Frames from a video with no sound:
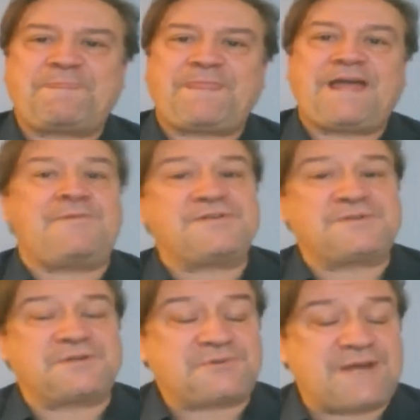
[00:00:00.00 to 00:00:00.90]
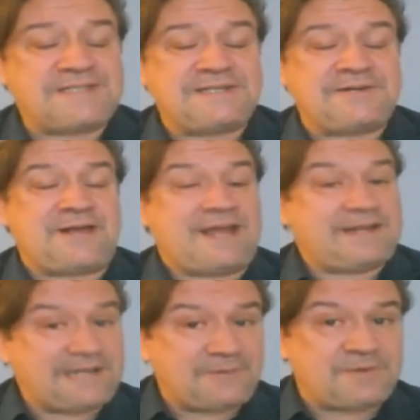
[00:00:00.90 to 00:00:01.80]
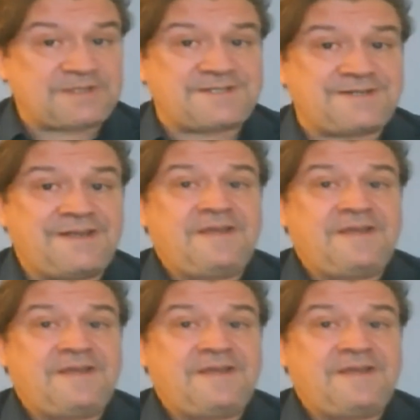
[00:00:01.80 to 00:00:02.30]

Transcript: I'm also a translator and a linguist,